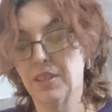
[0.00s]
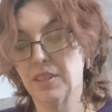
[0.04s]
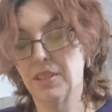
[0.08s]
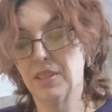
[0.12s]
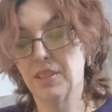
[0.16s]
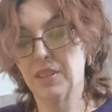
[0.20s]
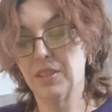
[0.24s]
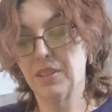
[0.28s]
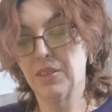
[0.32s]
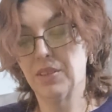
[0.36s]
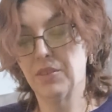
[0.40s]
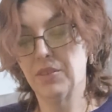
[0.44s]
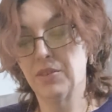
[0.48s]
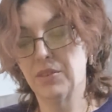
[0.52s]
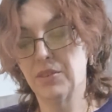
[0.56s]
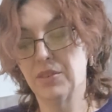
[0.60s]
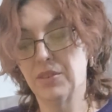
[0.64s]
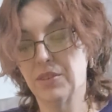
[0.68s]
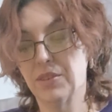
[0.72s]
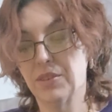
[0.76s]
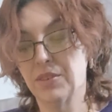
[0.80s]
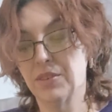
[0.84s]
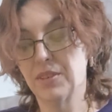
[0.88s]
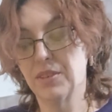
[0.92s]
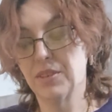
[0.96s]
you're
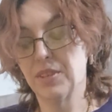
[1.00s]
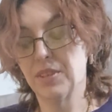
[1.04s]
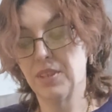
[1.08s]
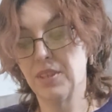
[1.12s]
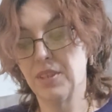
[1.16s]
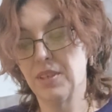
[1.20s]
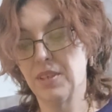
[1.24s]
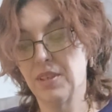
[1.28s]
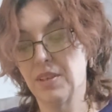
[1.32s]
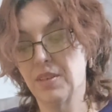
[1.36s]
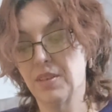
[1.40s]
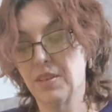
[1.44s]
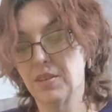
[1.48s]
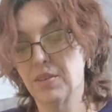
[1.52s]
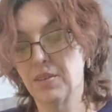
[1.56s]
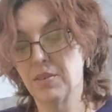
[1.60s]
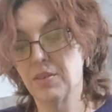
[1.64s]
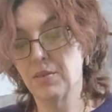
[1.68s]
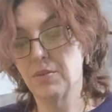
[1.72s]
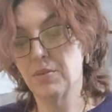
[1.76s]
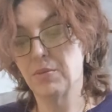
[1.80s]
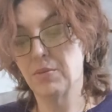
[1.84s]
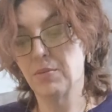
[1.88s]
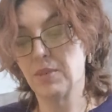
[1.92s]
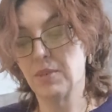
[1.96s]
just like,
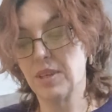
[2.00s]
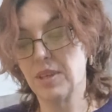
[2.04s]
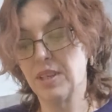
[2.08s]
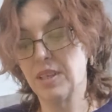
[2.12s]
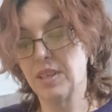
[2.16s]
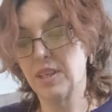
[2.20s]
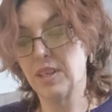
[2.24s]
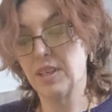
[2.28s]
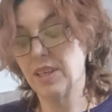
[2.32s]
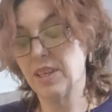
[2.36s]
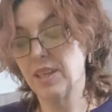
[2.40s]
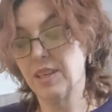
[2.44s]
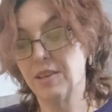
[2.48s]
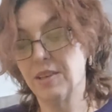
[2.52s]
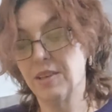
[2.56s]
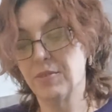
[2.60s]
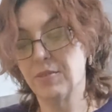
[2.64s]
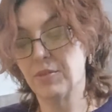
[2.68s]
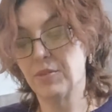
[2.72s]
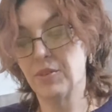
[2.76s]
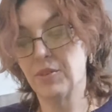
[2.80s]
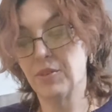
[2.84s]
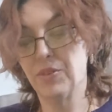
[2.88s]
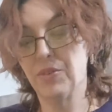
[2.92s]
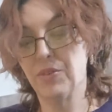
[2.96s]
why did I have
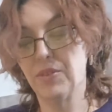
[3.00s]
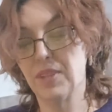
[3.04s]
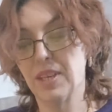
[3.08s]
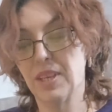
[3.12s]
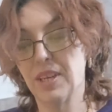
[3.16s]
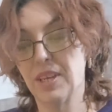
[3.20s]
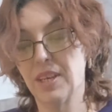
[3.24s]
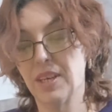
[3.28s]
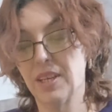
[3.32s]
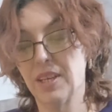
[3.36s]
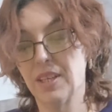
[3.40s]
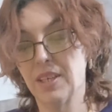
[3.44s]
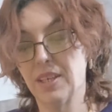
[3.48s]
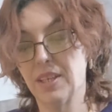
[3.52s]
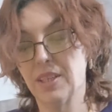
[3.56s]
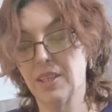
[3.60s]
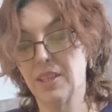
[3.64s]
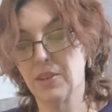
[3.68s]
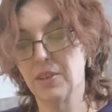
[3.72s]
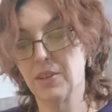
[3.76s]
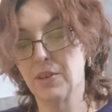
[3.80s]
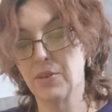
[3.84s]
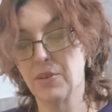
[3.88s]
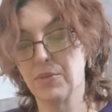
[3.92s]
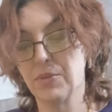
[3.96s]
to do that
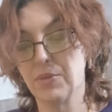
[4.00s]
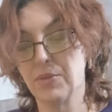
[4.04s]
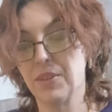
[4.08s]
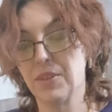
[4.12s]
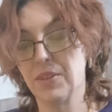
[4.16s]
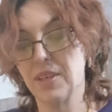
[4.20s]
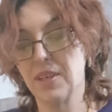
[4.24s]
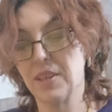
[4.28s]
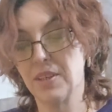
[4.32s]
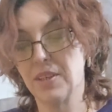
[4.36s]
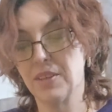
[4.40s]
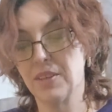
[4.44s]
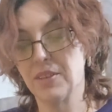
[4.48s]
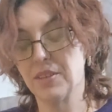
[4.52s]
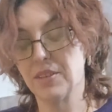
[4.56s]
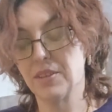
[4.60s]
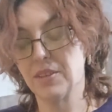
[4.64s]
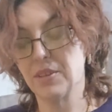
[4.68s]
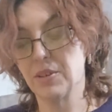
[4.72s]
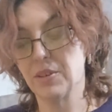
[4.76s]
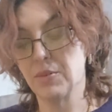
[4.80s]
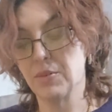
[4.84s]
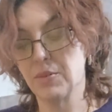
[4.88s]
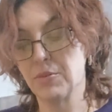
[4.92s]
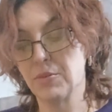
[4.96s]
and go there and
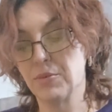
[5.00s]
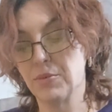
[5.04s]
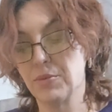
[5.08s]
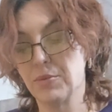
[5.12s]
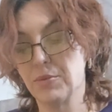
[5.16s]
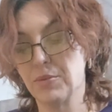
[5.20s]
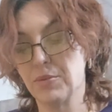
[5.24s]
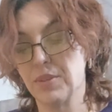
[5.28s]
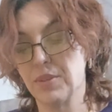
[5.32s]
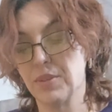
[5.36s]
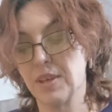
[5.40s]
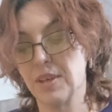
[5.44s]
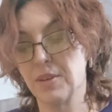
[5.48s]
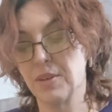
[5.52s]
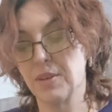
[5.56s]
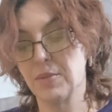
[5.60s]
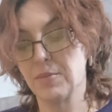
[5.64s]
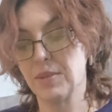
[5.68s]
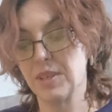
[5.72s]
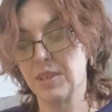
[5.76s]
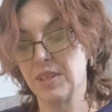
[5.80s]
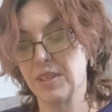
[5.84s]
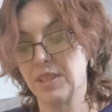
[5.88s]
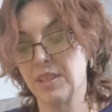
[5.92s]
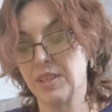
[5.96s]
go through that
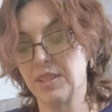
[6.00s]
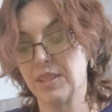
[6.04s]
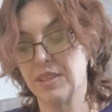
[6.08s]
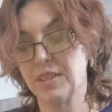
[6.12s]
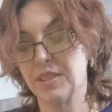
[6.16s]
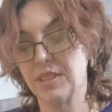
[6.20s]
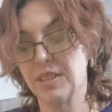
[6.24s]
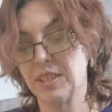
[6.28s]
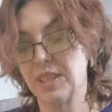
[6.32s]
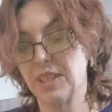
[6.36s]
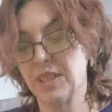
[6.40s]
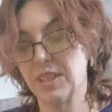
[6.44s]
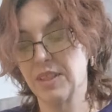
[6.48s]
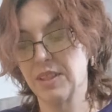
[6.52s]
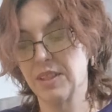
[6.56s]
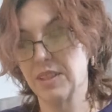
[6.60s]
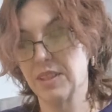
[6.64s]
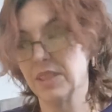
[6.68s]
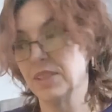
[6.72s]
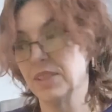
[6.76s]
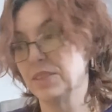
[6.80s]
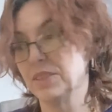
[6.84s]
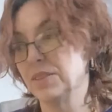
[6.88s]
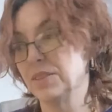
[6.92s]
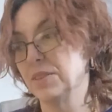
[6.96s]
way to get
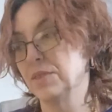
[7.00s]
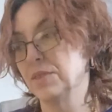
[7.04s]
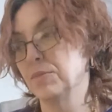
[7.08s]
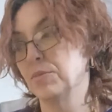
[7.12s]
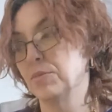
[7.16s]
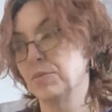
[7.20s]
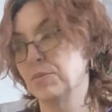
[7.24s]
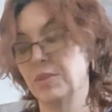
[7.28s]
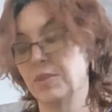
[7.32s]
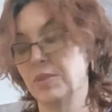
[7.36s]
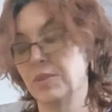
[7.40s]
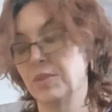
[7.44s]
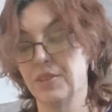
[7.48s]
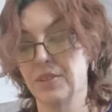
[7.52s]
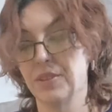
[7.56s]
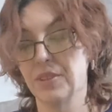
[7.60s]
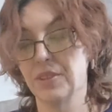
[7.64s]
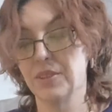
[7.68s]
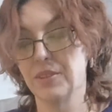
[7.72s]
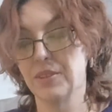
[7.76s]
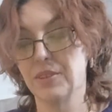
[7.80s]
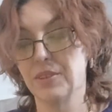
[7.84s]
this result?